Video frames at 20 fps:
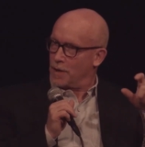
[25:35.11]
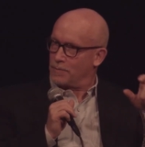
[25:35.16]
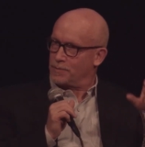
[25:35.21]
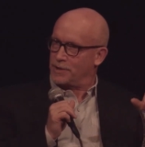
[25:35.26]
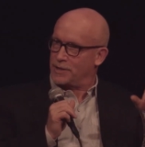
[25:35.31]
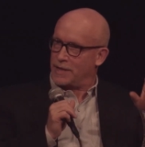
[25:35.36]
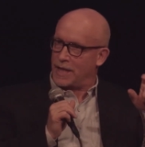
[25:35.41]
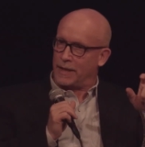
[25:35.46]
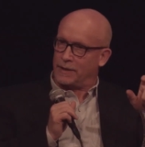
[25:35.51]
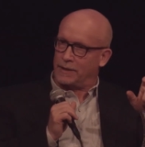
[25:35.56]

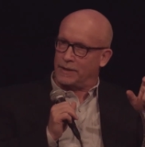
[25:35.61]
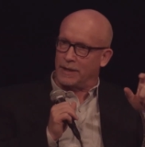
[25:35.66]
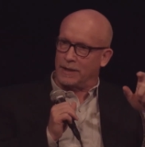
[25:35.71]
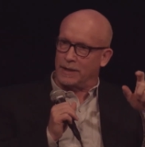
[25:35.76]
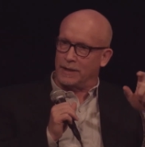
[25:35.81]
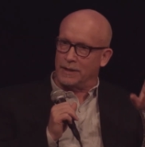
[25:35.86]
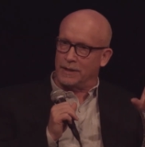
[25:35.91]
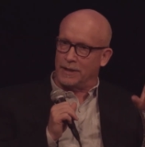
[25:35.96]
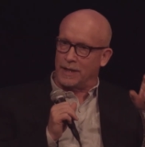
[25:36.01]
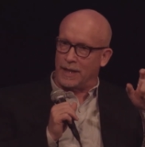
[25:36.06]
upset that
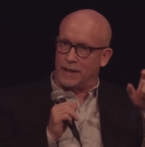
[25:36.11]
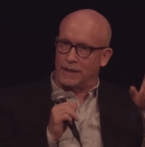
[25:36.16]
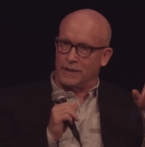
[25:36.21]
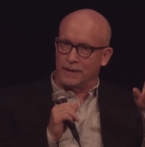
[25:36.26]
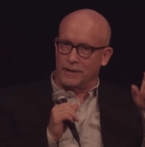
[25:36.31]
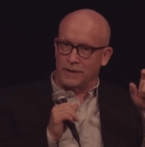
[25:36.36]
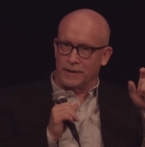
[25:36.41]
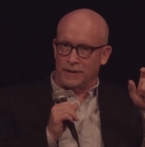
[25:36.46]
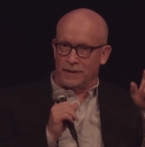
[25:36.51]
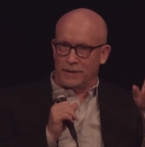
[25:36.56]

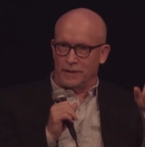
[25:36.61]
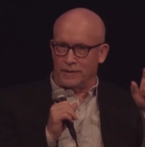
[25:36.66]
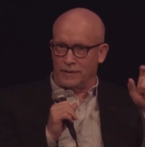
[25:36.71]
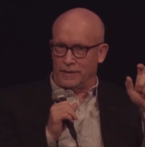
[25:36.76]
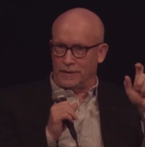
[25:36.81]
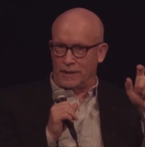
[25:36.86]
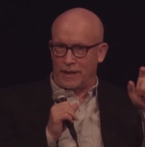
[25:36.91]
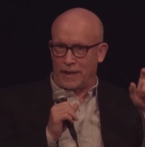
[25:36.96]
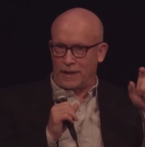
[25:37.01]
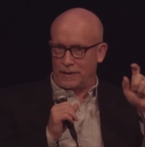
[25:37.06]
that
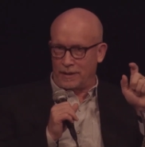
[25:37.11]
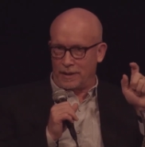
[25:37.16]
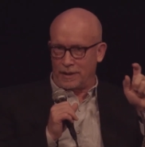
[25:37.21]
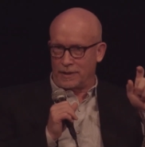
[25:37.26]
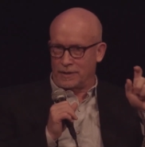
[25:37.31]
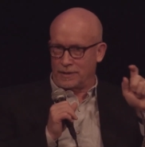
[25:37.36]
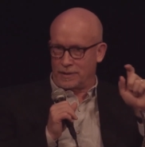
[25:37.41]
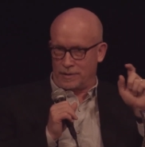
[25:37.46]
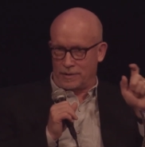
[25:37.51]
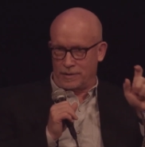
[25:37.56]
that
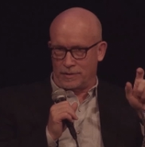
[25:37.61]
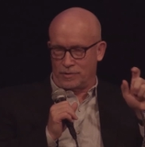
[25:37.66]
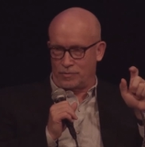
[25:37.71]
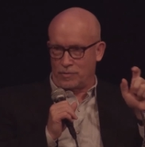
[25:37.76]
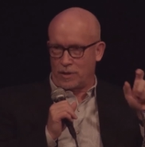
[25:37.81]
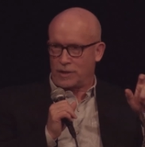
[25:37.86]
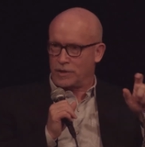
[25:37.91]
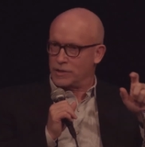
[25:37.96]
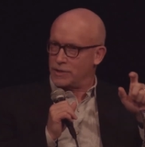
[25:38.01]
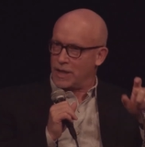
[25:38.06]
his
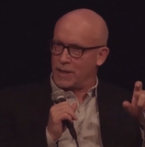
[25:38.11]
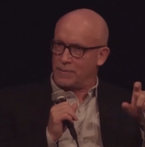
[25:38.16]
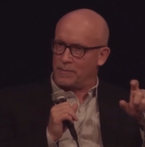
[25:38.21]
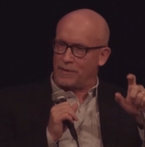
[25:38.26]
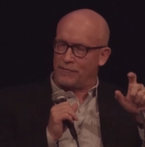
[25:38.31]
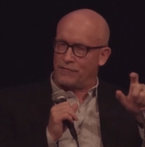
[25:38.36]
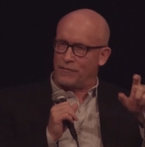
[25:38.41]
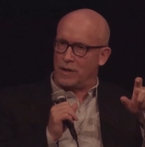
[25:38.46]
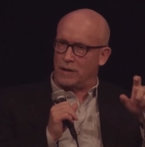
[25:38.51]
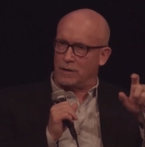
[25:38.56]
instructions hadn't
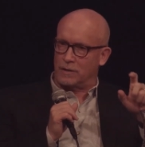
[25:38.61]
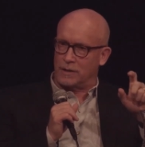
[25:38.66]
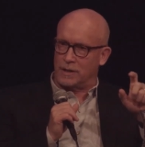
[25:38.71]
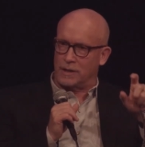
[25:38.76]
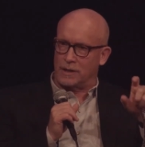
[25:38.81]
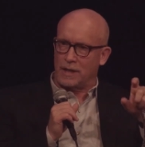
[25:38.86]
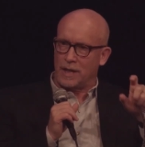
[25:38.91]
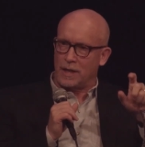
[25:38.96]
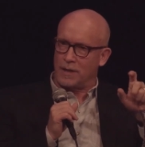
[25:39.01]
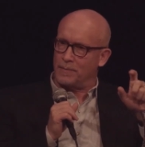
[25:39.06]
been followed to
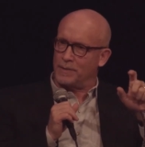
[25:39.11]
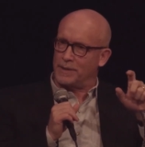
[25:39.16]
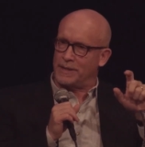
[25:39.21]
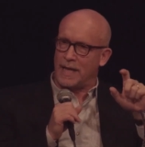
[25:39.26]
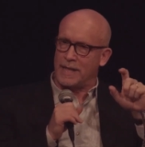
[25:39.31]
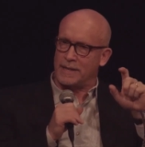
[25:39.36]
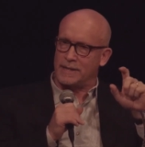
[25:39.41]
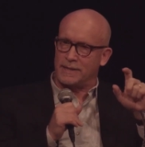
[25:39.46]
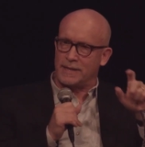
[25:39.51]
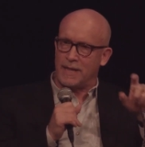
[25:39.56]
the letter but
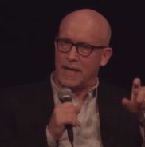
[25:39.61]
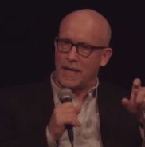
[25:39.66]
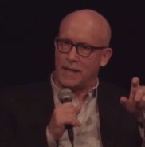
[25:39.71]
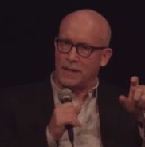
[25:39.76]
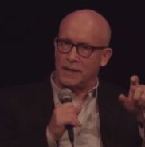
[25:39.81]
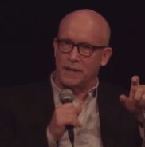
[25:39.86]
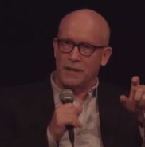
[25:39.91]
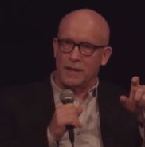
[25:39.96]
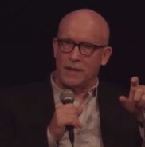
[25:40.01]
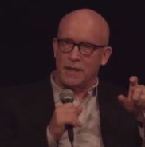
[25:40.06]
that
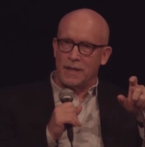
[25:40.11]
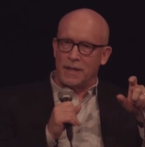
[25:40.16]
said